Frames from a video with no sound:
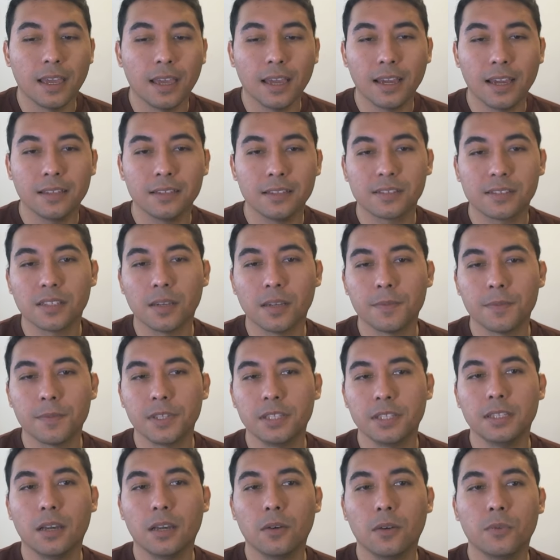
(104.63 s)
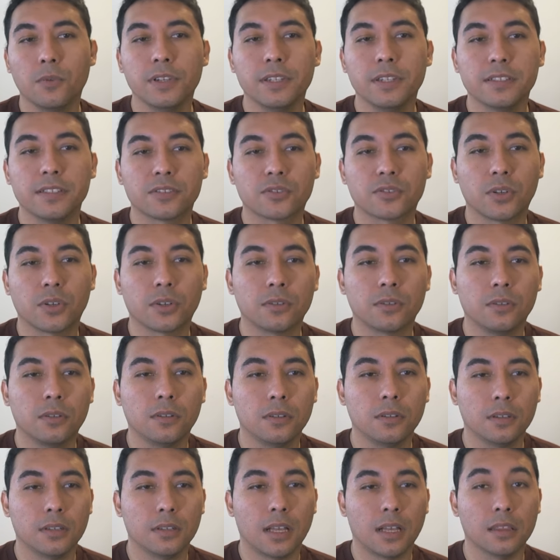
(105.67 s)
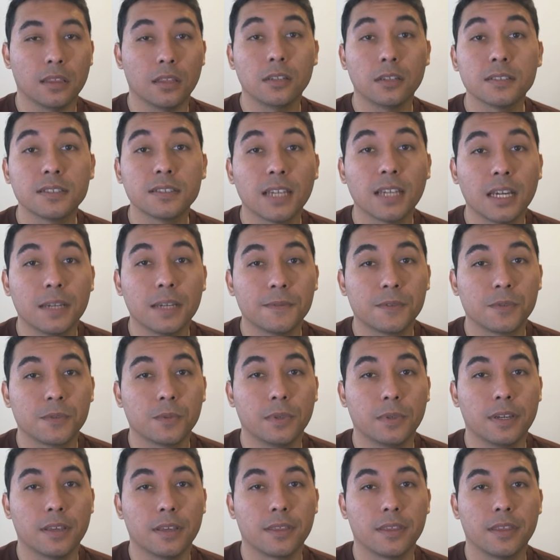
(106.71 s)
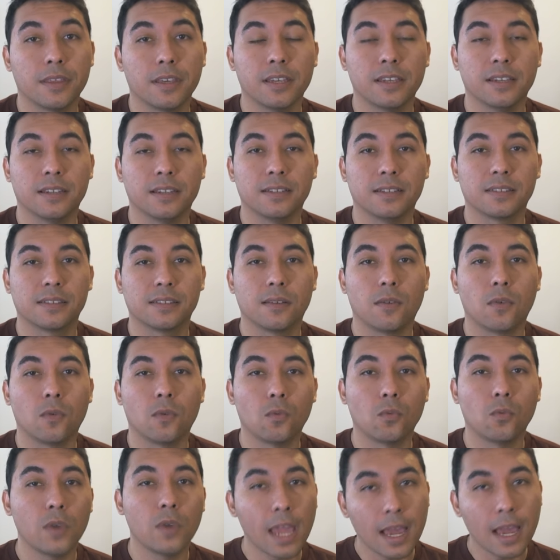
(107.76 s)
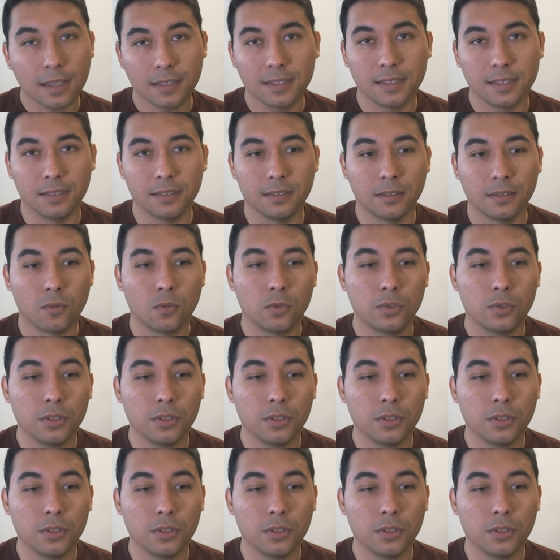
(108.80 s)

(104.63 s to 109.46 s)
And something that we struggle a lot of times with is reacting